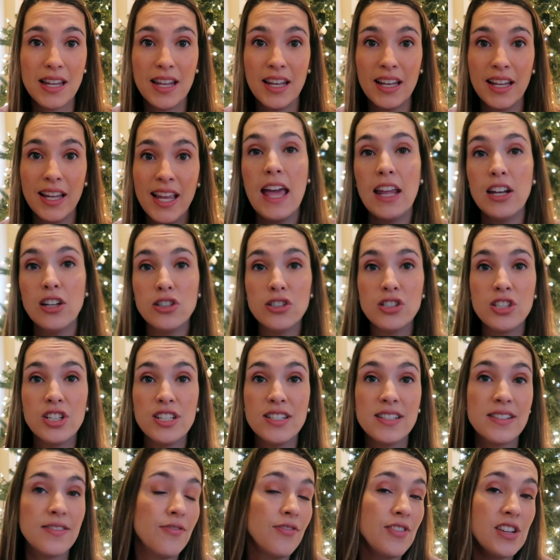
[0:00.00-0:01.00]
and energy
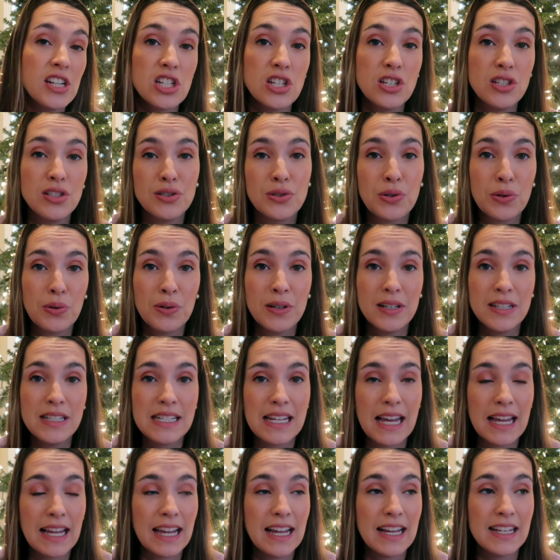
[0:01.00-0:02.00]
sufficient toys
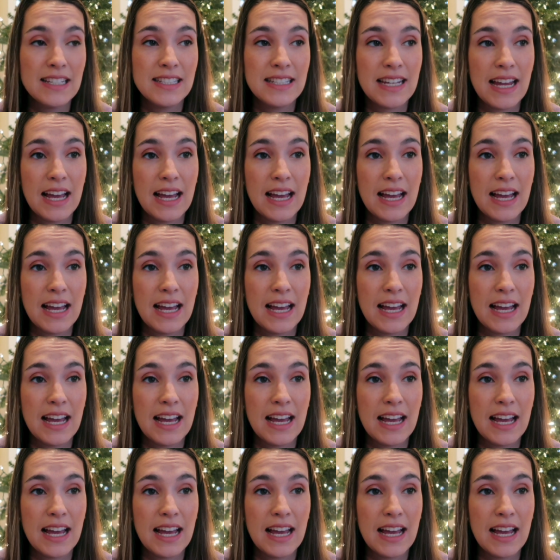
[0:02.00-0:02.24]
I guess